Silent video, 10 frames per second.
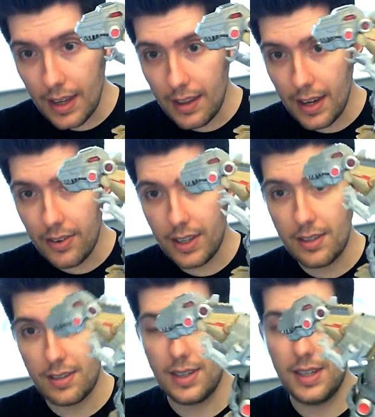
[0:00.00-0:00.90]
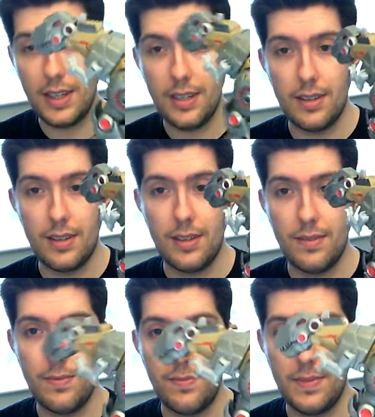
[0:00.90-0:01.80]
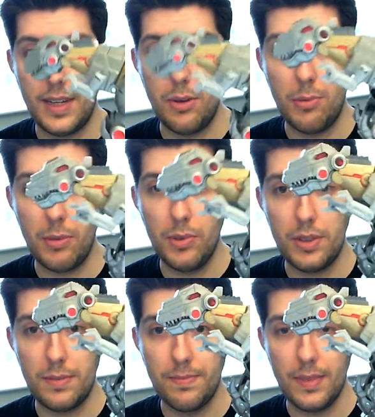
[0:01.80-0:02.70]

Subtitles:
There he is in his Dinobot mode,